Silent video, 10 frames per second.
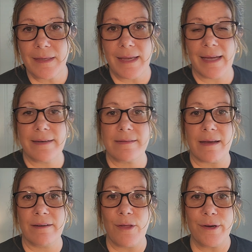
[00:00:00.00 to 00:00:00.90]
And
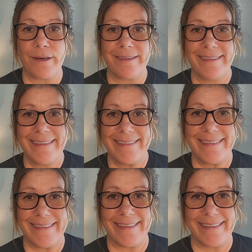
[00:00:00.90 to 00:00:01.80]
another
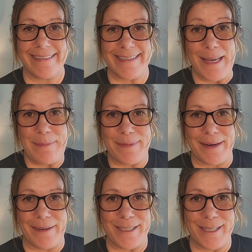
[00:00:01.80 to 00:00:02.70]
tip that
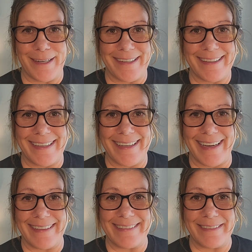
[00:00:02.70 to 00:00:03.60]
I'll share that